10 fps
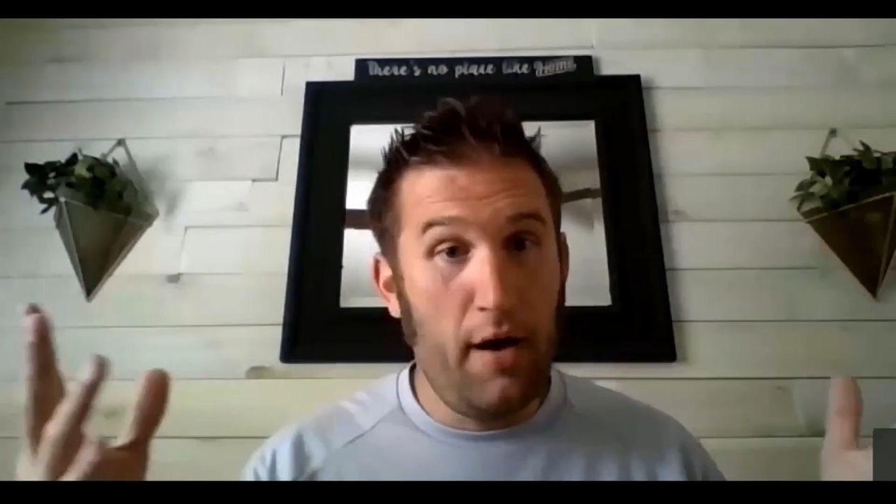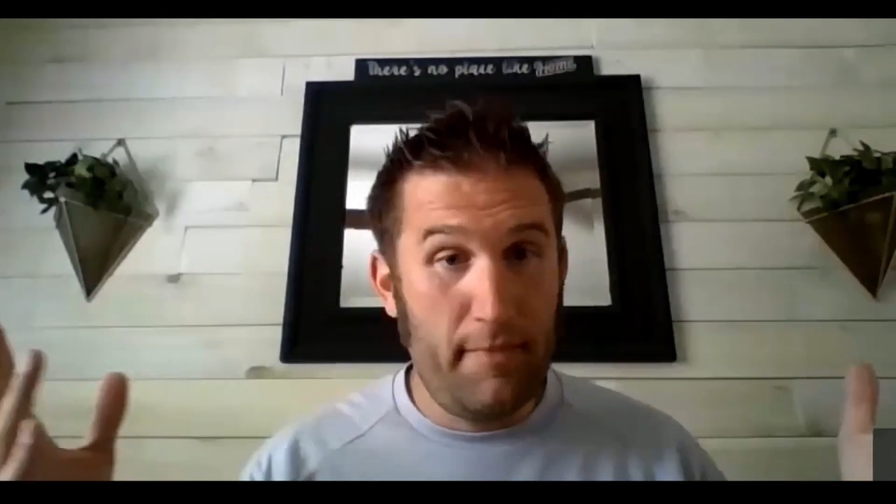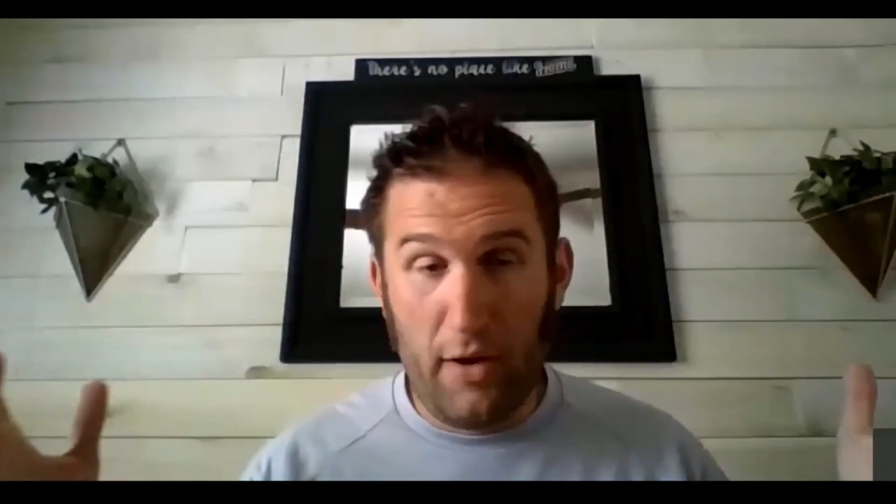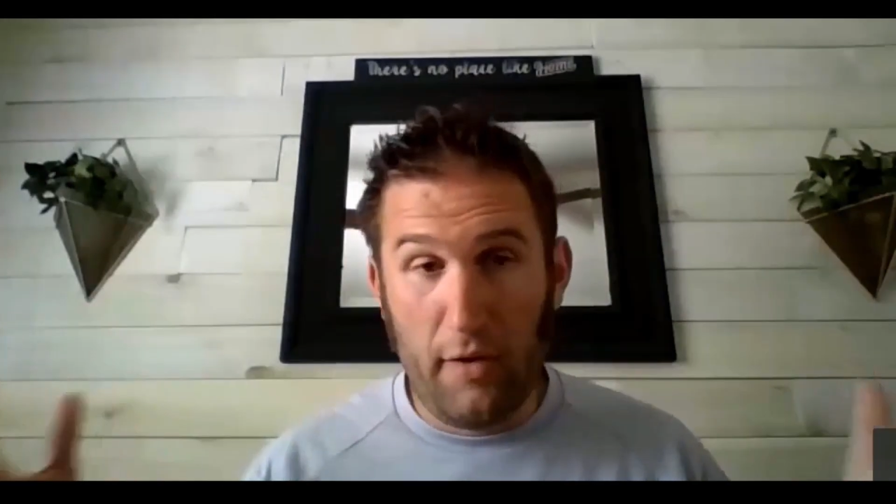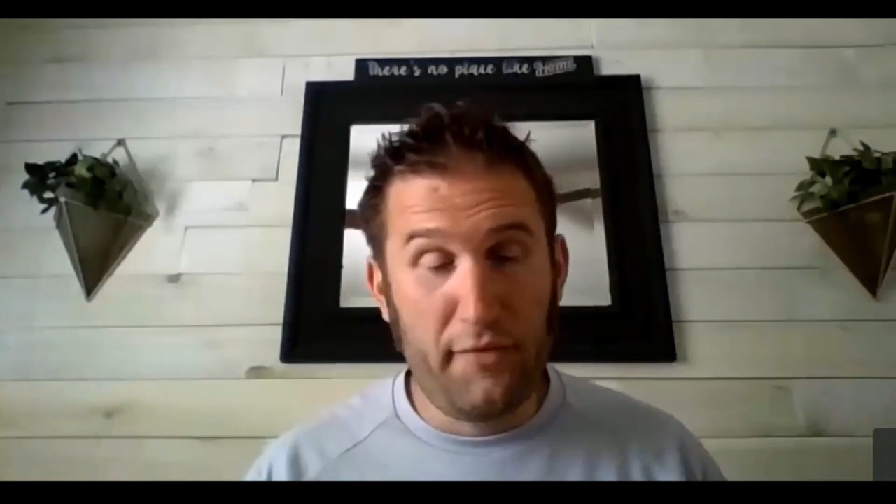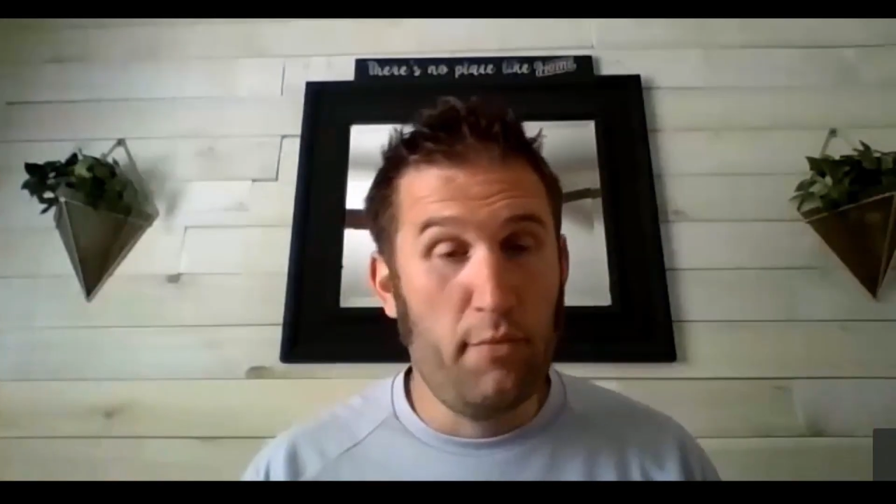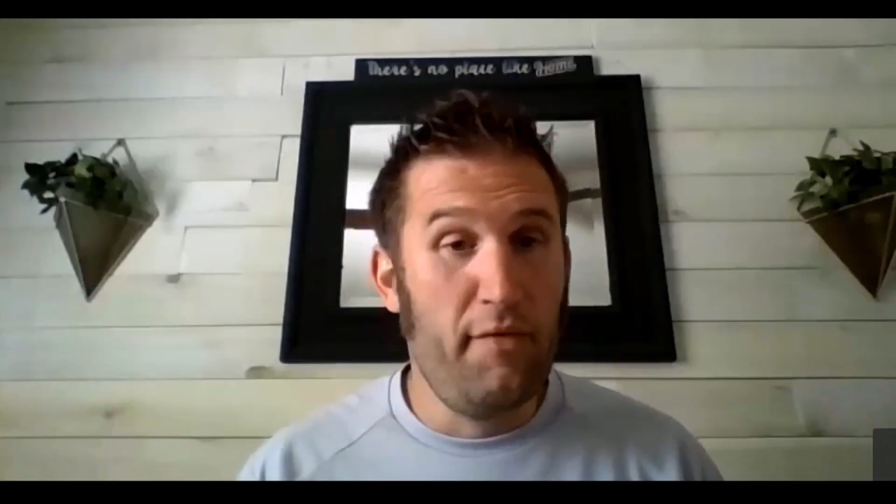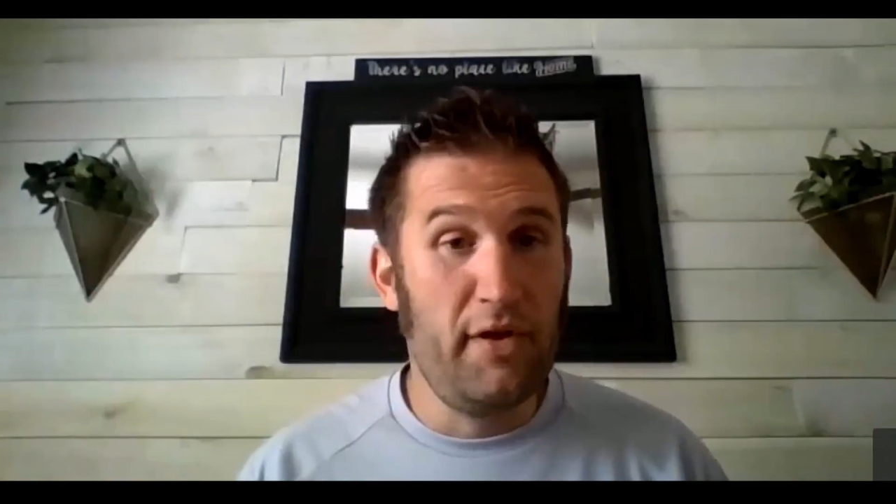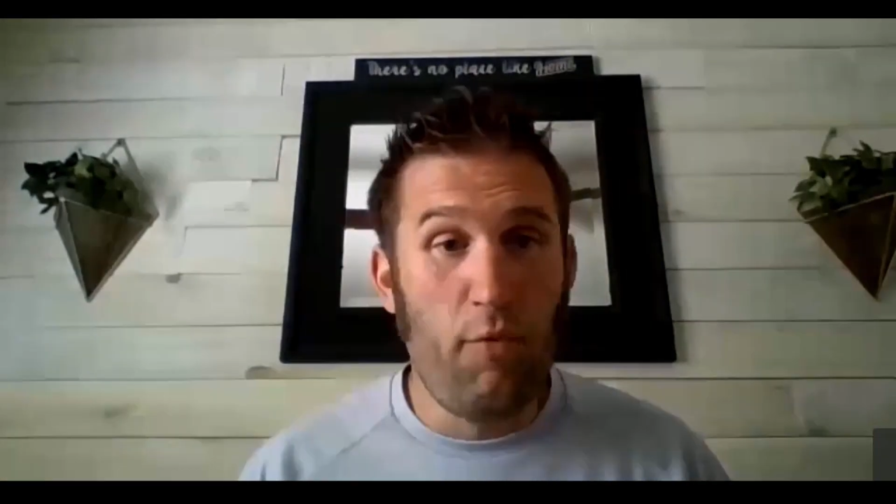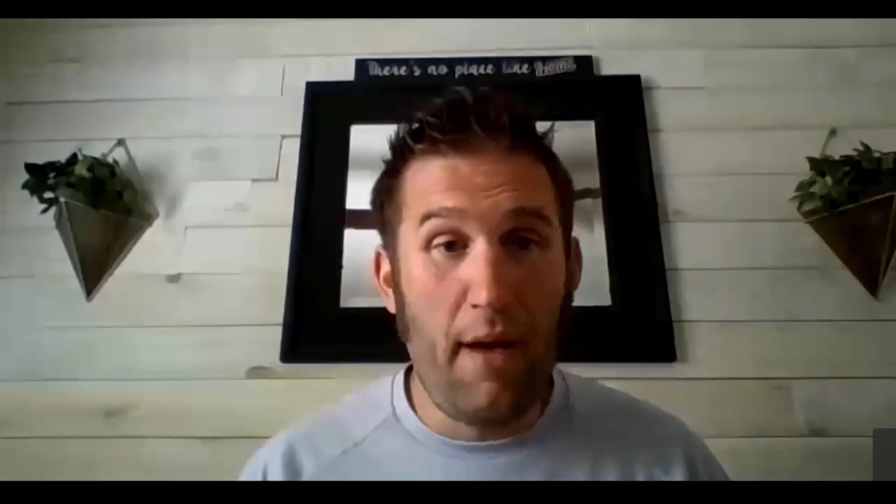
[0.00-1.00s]
If they're
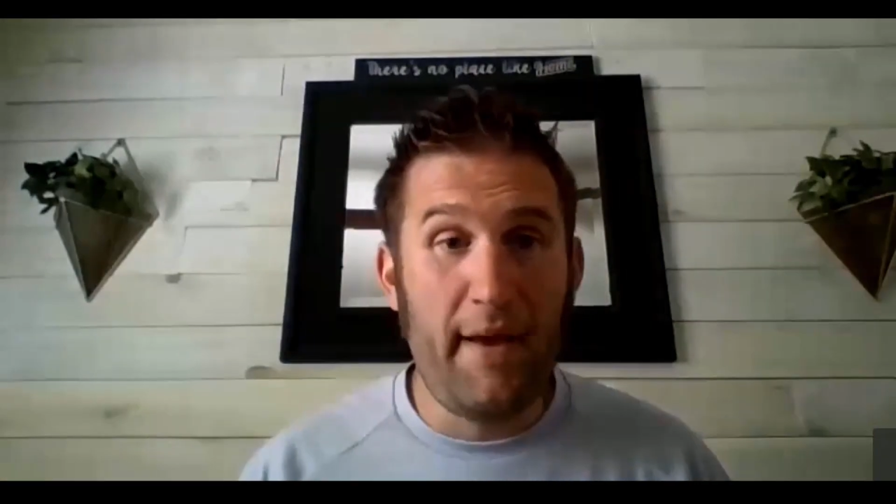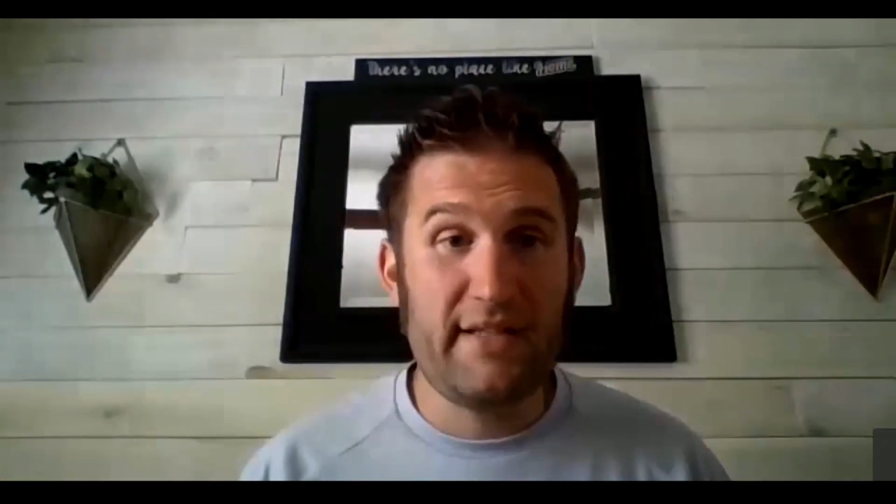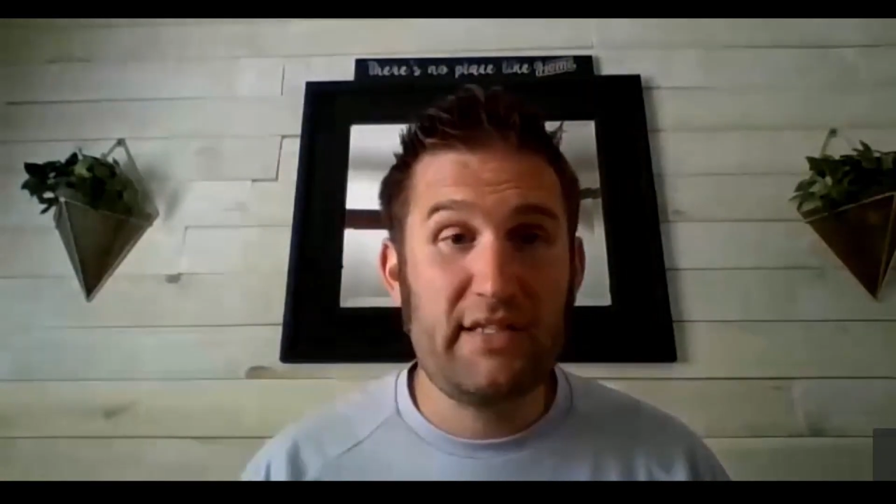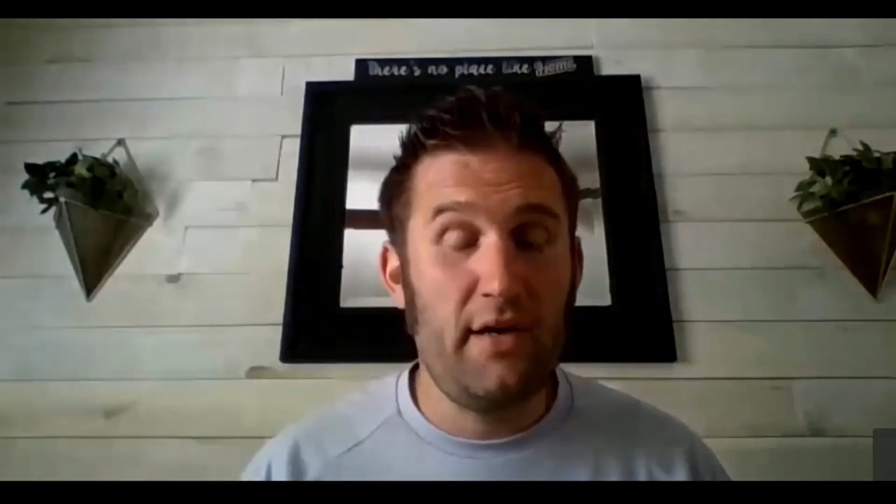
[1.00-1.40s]
moving to Webex